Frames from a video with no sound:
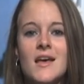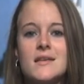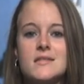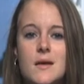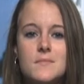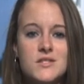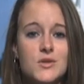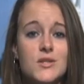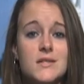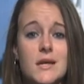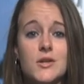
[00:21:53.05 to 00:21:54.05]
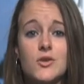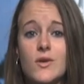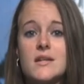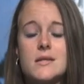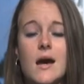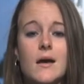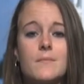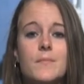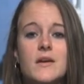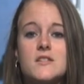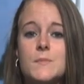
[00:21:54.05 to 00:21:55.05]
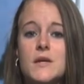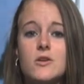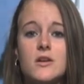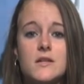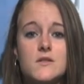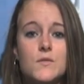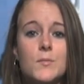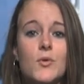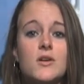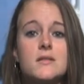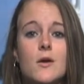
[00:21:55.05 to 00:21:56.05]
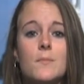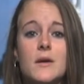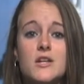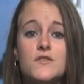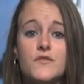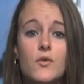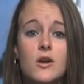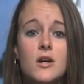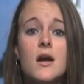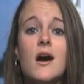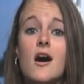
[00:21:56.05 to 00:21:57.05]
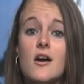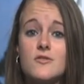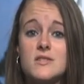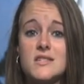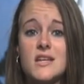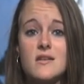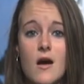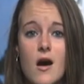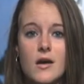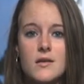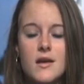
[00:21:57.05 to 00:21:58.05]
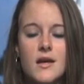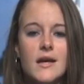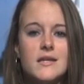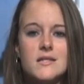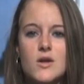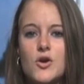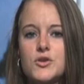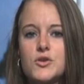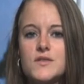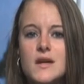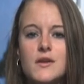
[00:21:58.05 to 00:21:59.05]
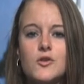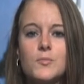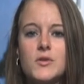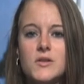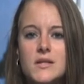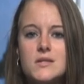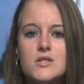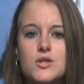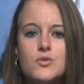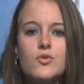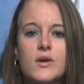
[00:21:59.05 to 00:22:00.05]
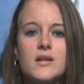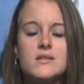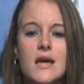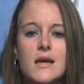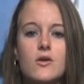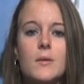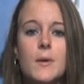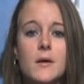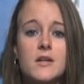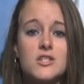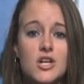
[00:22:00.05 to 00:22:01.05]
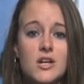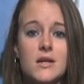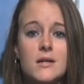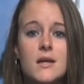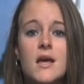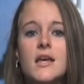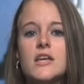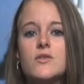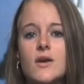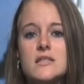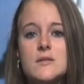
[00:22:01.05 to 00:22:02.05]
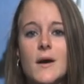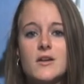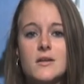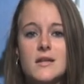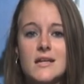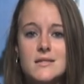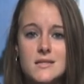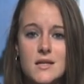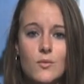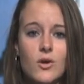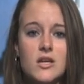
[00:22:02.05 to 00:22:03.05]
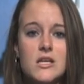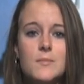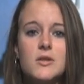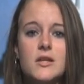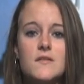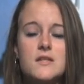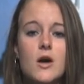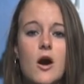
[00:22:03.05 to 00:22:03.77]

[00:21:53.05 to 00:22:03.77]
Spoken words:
Some students had a great time, but as Peter Hicks reports on page 4, others did not. In his article titled, Police Too Quick to Anger at Pumpkin Chunkin', he writes about an incident where he believes an